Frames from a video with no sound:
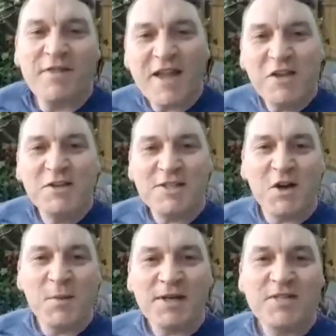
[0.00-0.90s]
Thank you
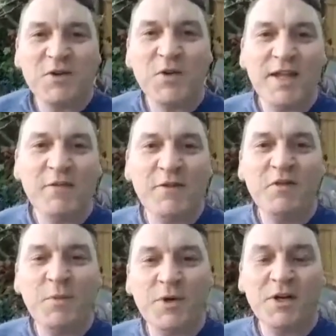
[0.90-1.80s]
so much for all the effort
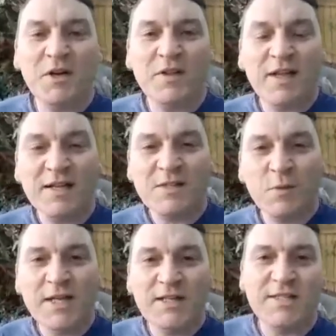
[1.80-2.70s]
you've put in over the last
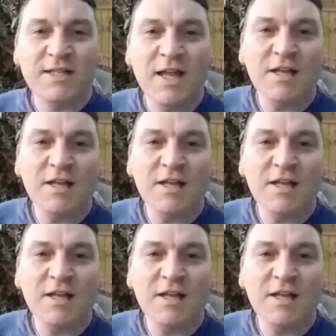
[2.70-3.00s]
weeks.